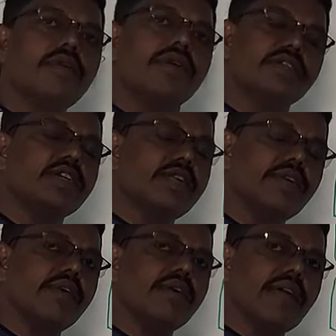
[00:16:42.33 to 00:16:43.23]
each and
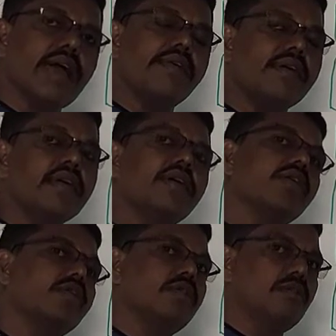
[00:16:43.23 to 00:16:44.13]
everyone having
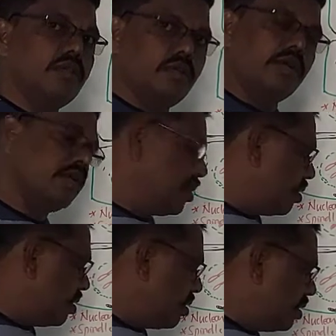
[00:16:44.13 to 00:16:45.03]

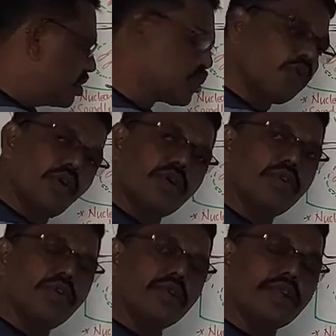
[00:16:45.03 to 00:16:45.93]
its
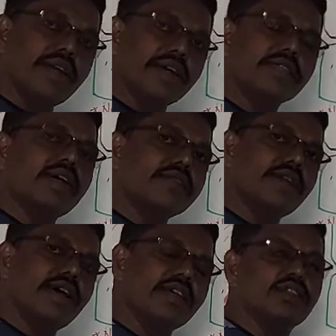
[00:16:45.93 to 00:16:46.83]
own nucleus as
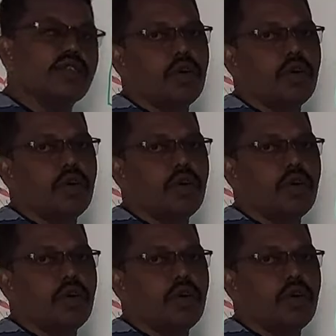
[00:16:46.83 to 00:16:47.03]
well as